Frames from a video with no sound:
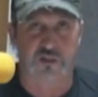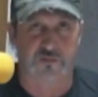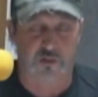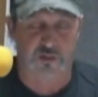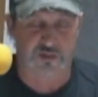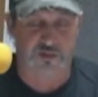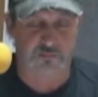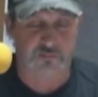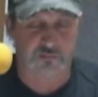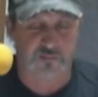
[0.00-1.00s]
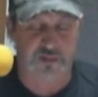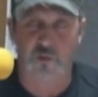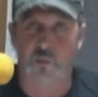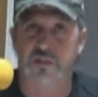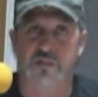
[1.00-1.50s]
early voting.
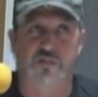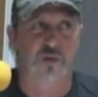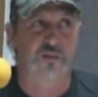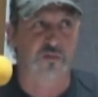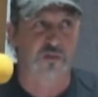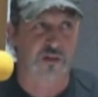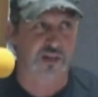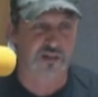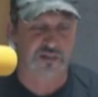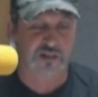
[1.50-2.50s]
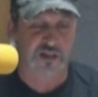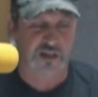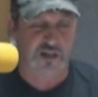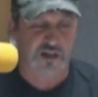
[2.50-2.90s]
They don't want you to sway the vote, I guess.